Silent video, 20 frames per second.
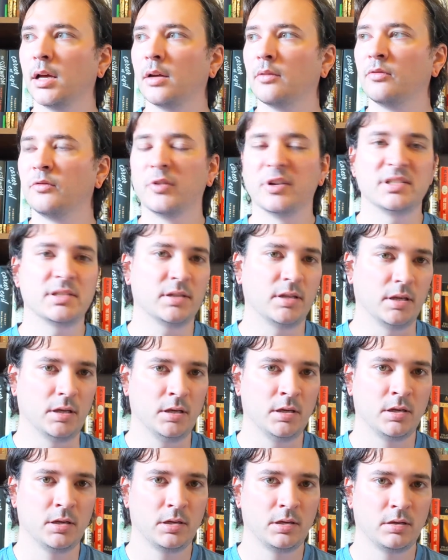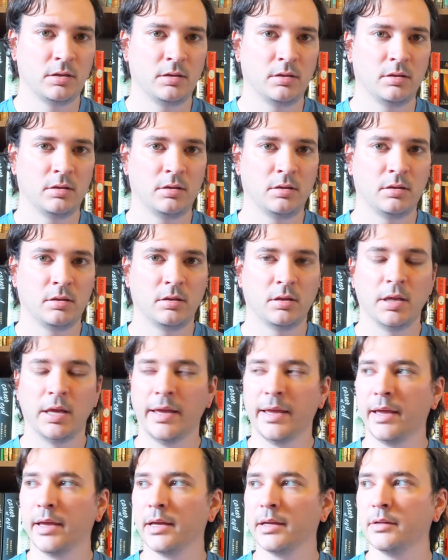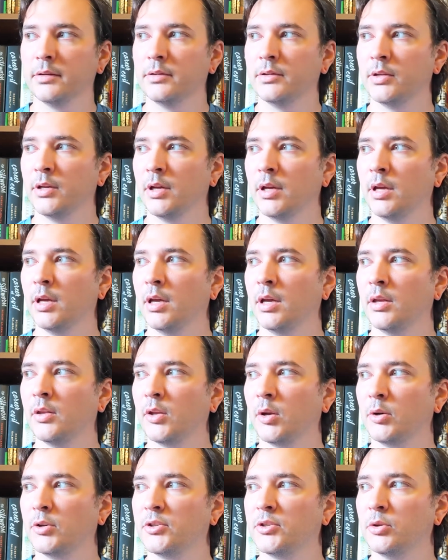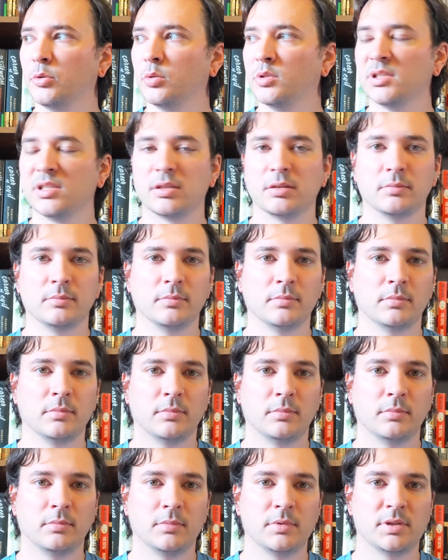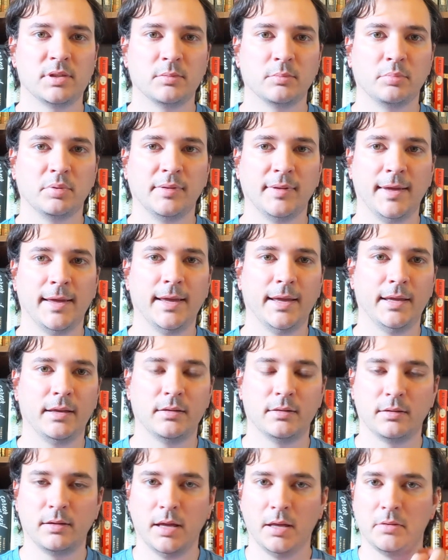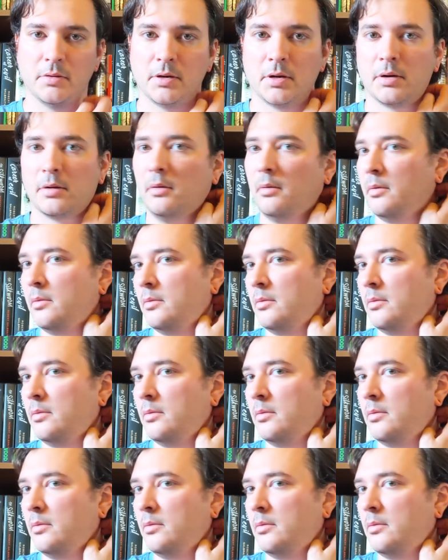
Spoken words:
frisky, and they're doing some play, and they're